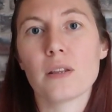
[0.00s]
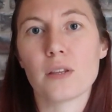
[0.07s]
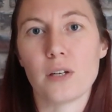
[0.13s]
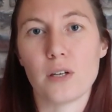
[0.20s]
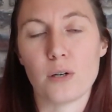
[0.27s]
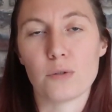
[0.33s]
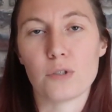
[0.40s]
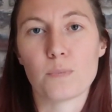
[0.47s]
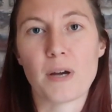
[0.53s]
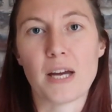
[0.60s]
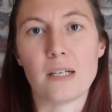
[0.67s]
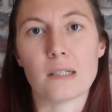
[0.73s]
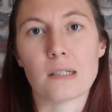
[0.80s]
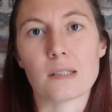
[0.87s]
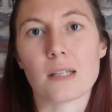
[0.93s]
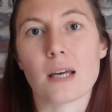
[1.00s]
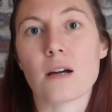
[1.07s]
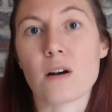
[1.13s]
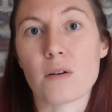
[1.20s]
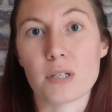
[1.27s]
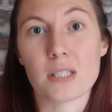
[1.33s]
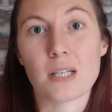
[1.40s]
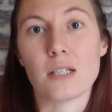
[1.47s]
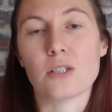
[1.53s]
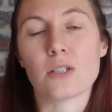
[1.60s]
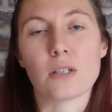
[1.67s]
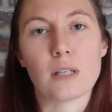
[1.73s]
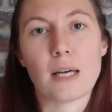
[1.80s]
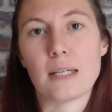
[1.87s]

the no spend as they are essential.